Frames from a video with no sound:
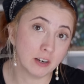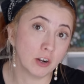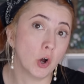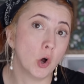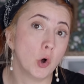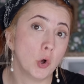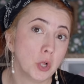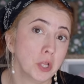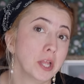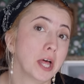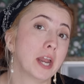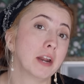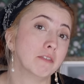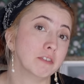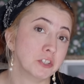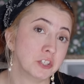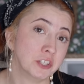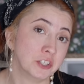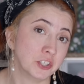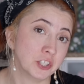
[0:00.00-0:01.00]
a whole lot
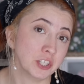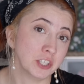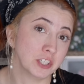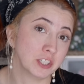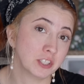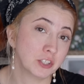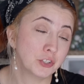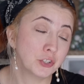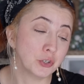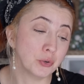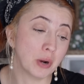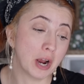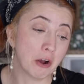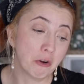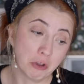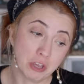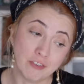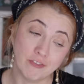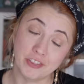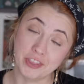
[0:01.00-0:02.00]
of attention to
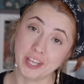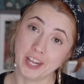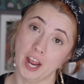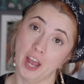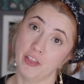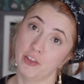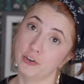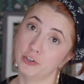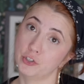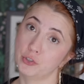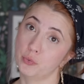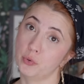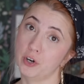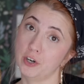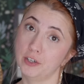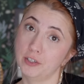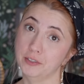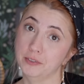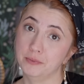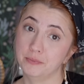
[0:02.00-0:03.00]
how even the gathers
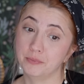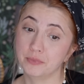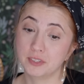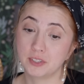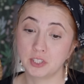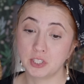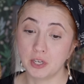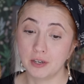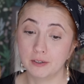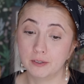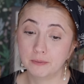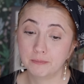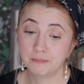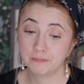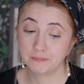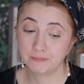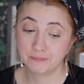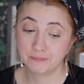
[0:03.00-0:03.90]
were. So,